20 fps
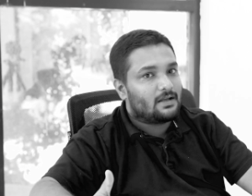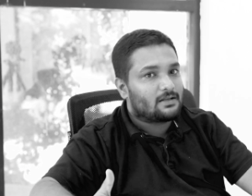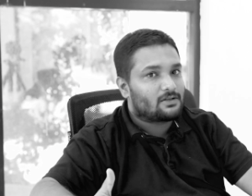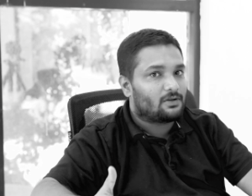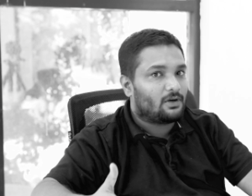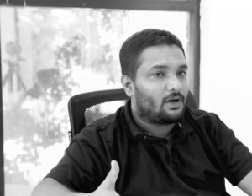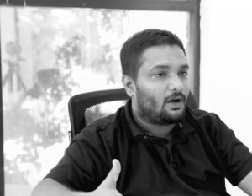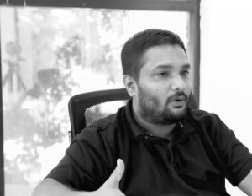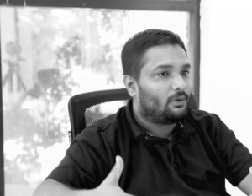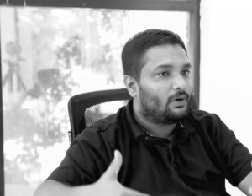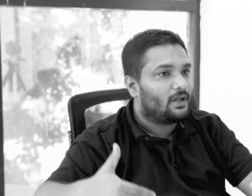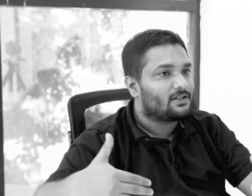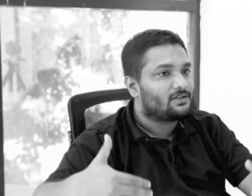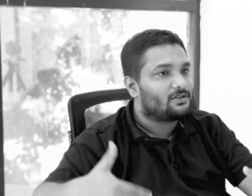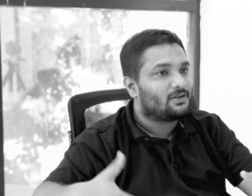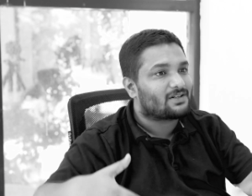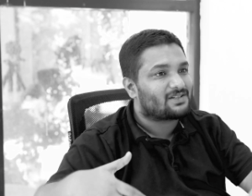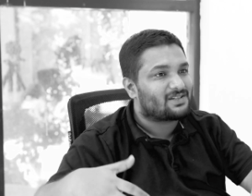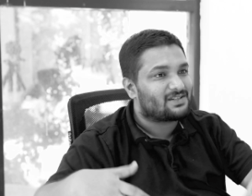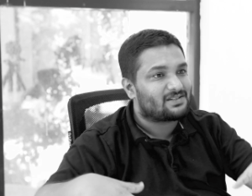So how does
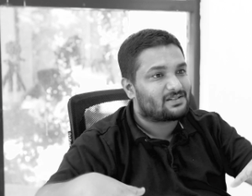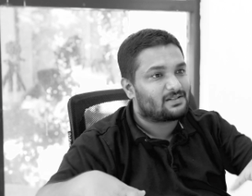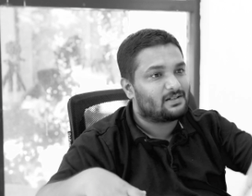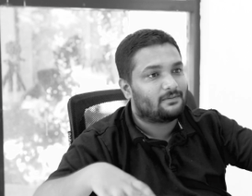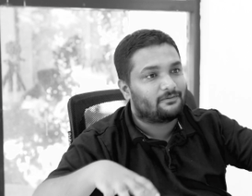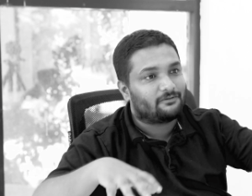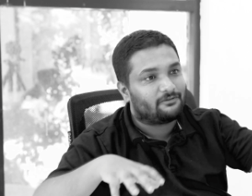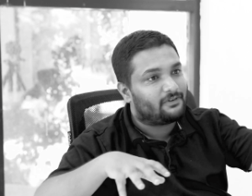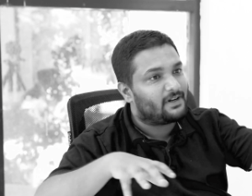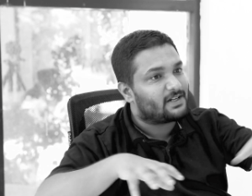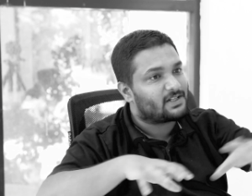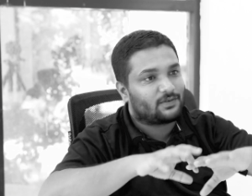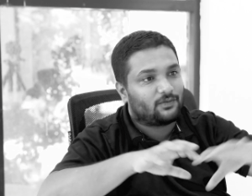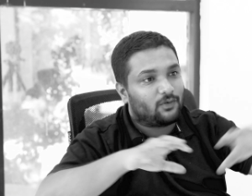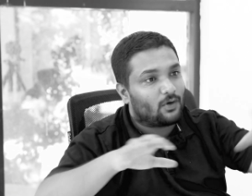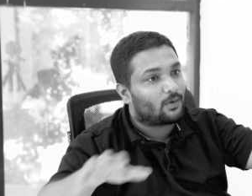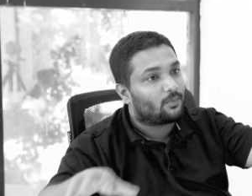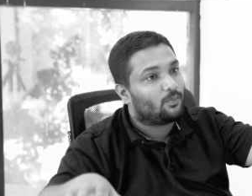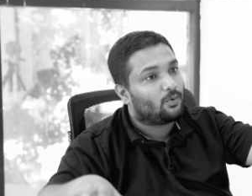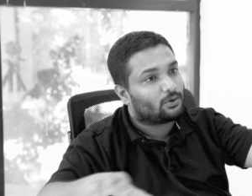your system fits
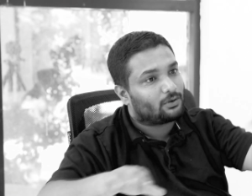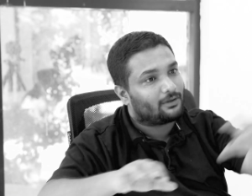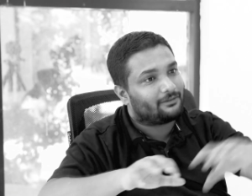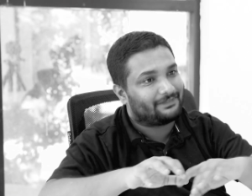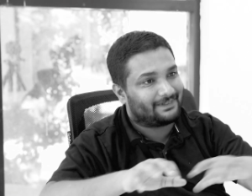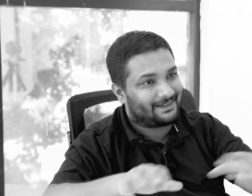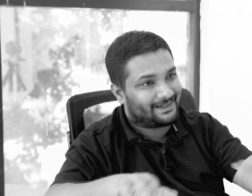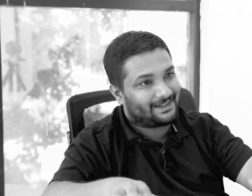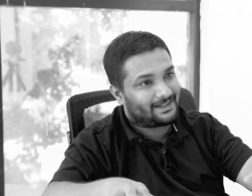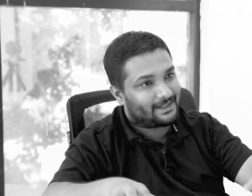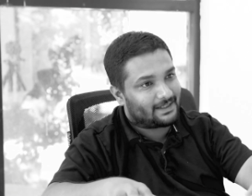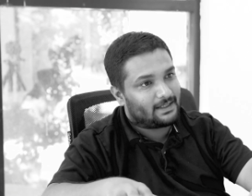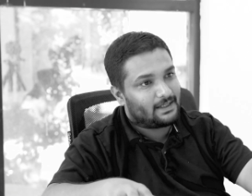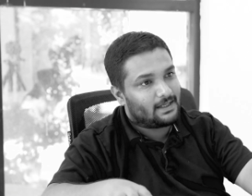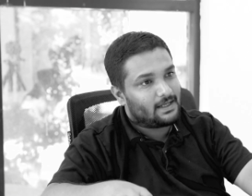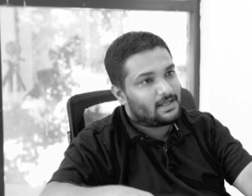for both of it?